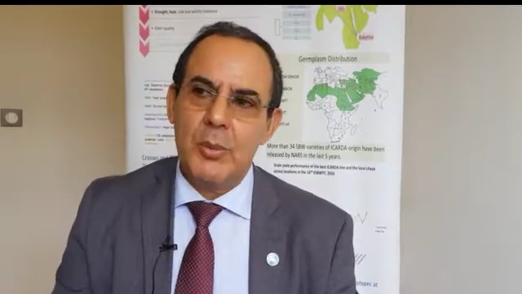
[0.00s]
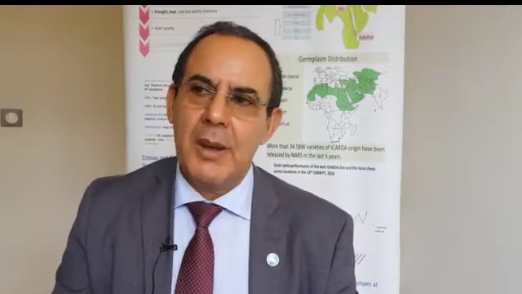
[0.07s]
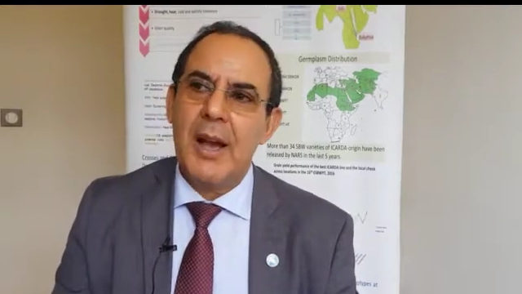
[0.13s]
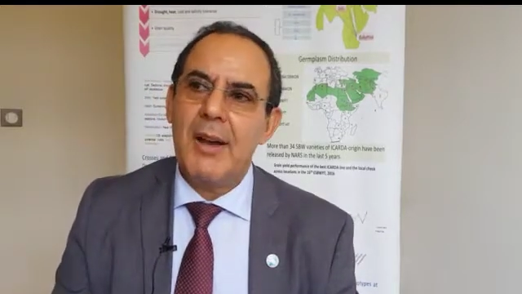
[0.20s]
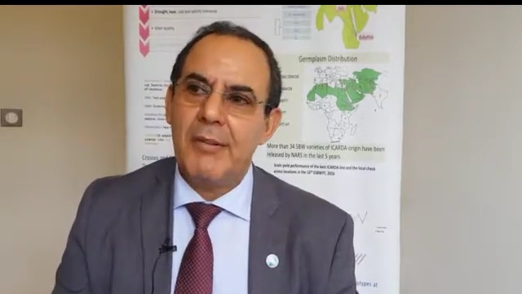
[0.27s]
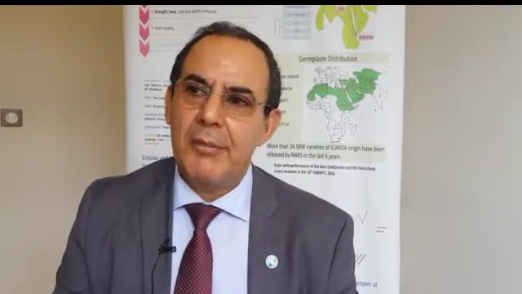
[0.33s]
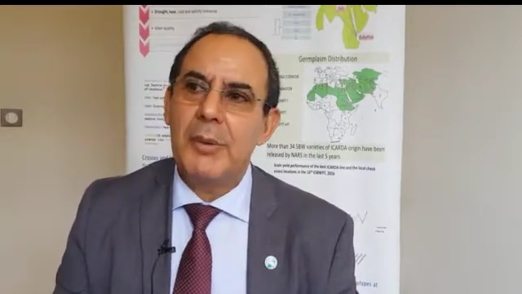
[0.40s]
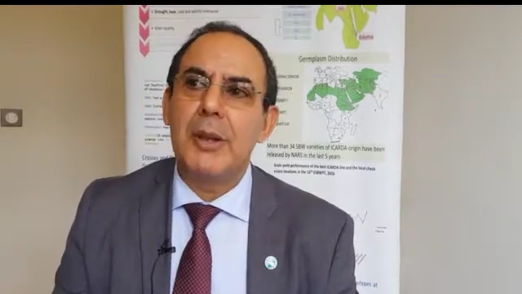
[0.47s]
we
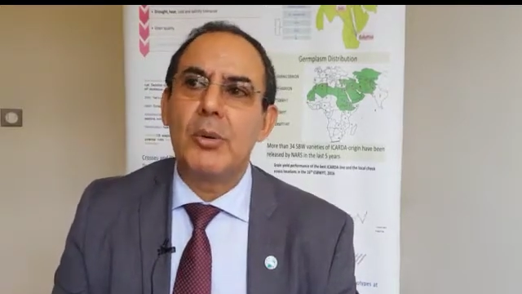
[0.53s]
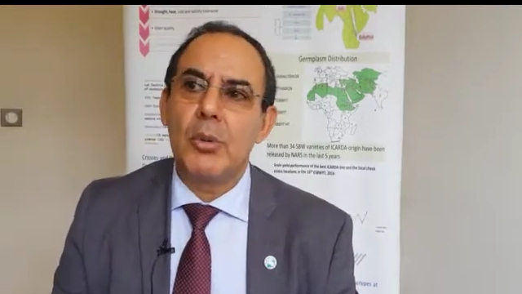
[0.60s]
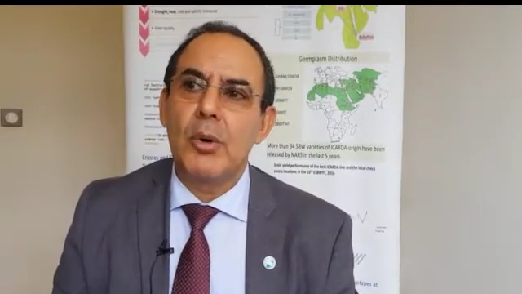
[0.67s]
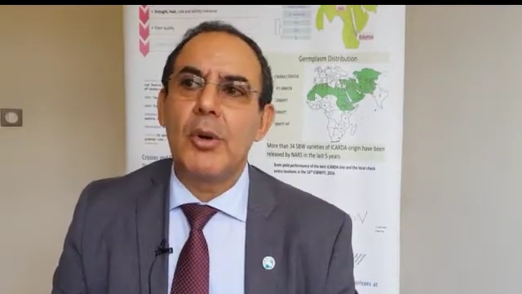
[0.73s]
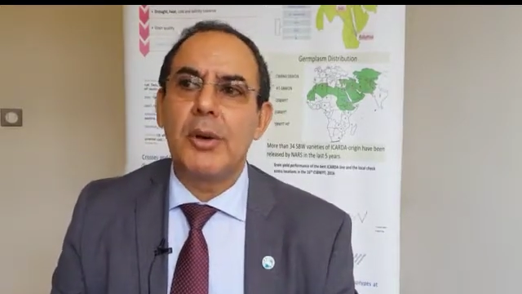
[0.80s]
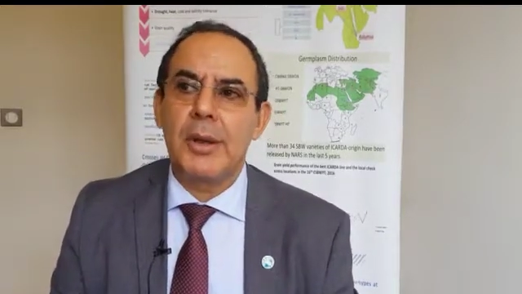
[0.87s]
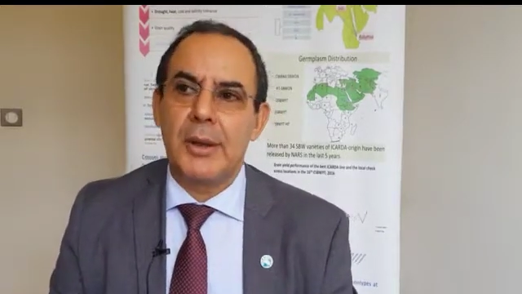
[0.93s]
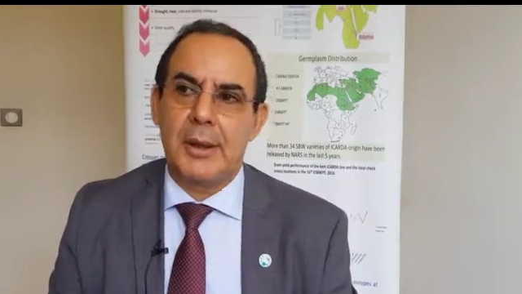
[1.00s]
have been
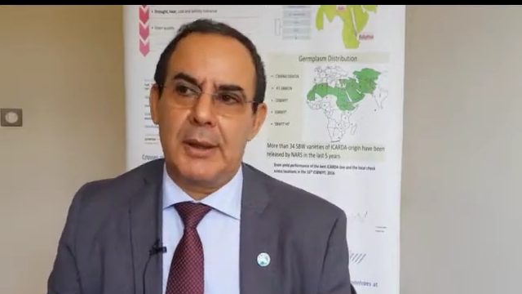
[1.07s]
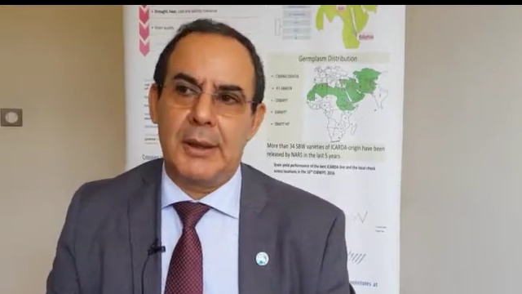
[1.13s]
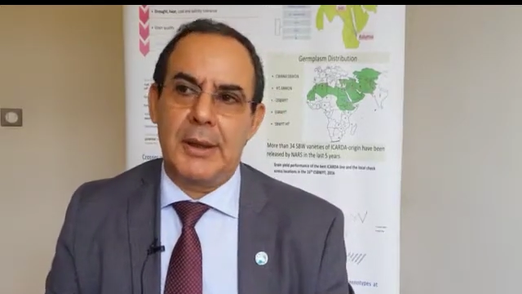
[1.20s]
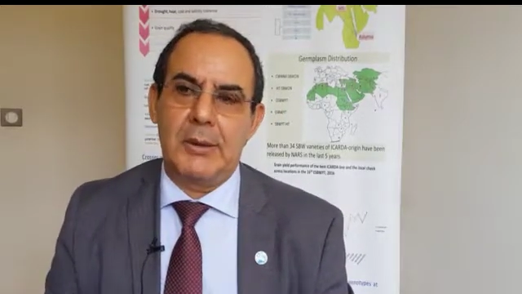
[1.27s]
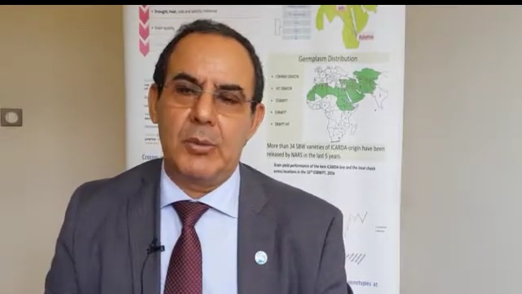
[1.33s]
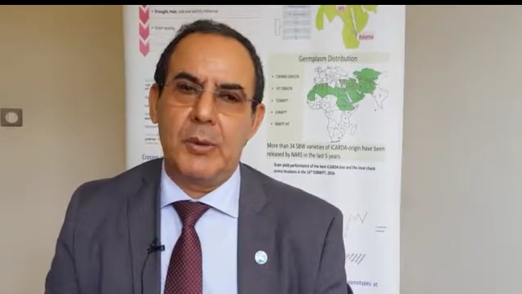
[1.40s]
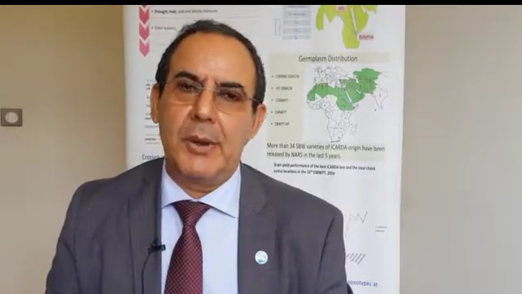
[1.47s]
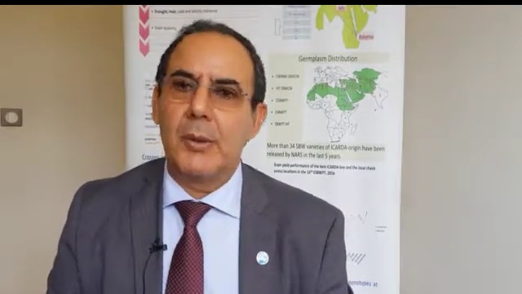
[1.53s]
working on
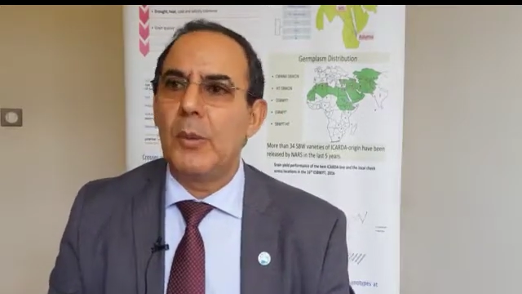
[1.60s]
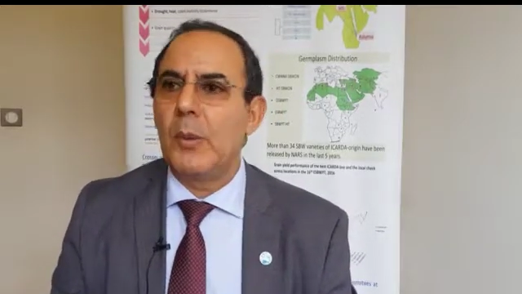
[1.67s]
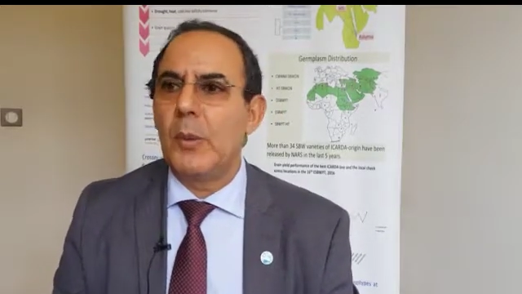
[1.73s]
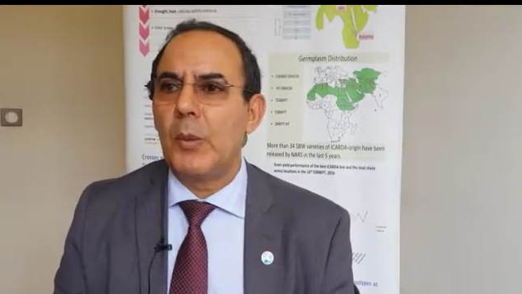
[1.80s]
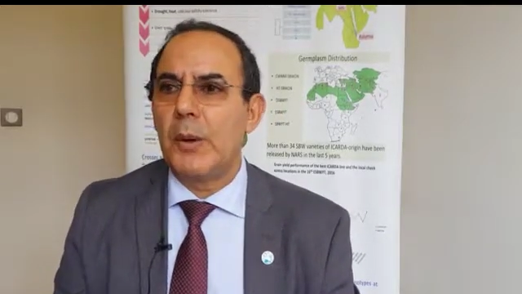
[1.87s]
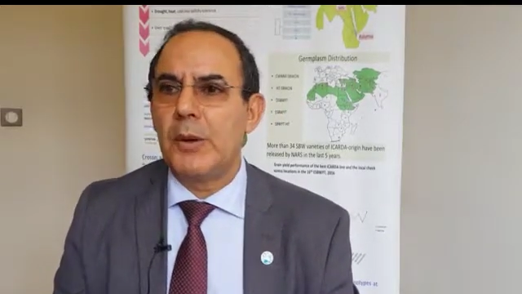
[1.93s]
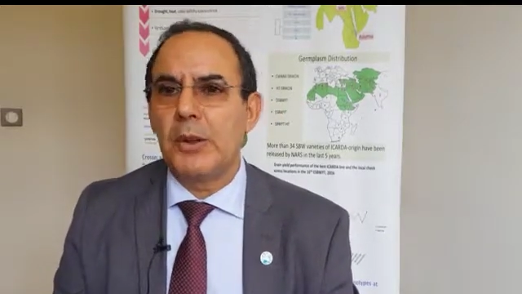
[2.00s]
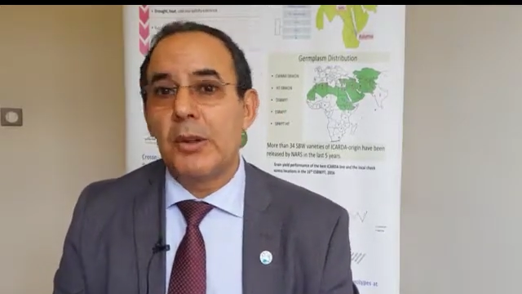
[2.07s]
that.
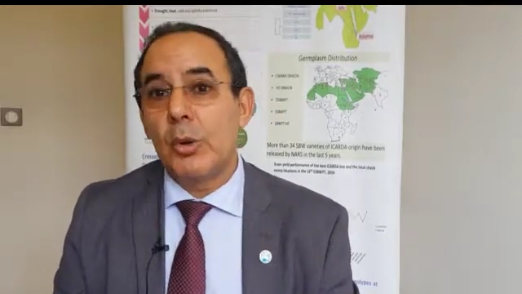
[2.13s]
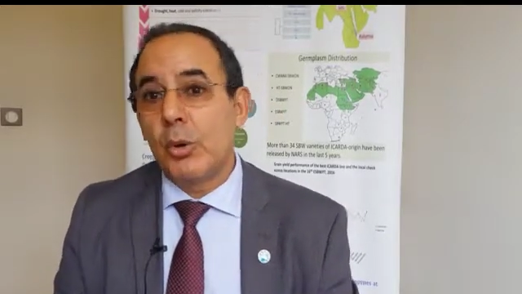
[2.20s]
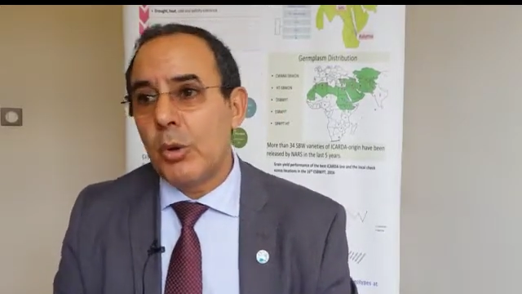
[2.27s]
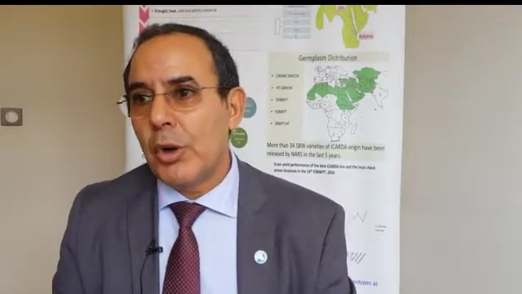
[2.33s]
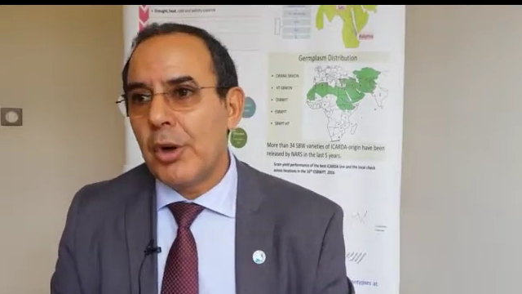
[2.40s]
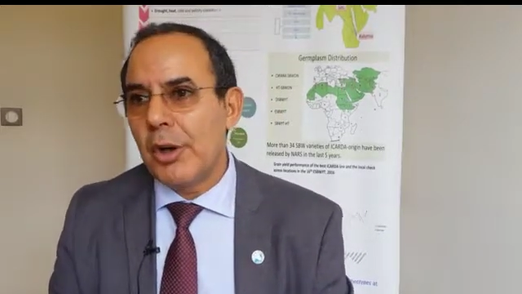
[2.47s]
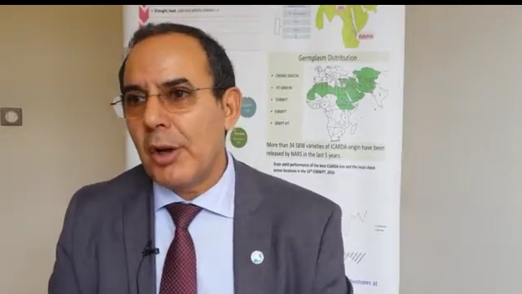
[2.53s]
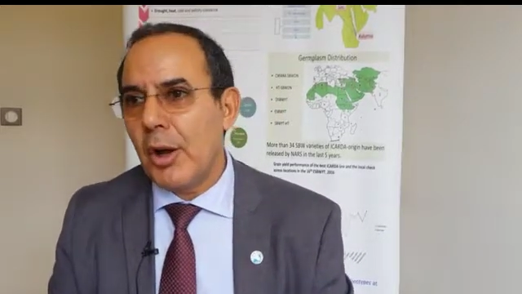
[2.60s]
When you
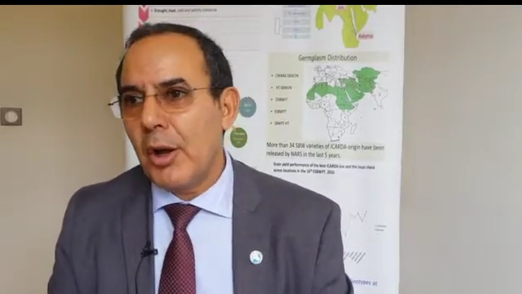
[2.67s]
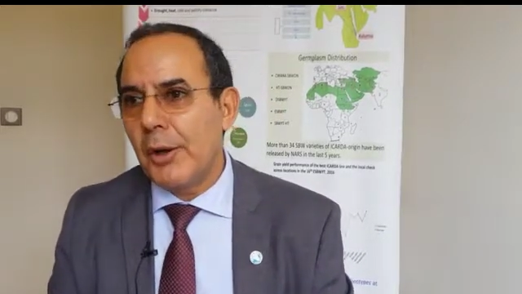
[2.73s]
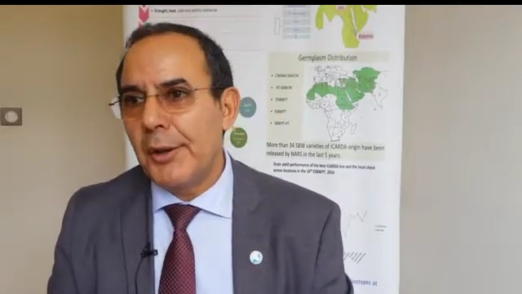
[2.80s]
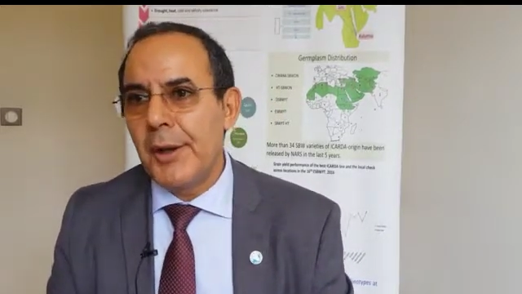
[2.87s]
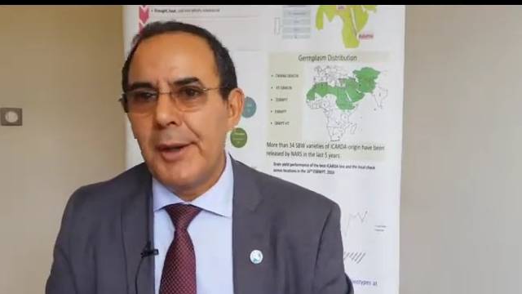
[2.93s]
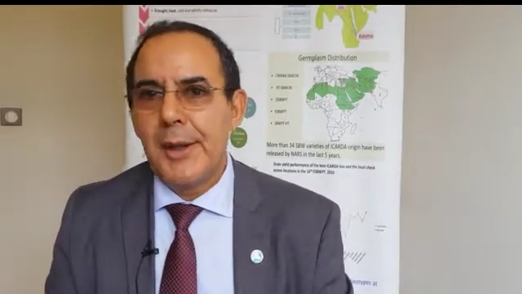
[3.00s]
work on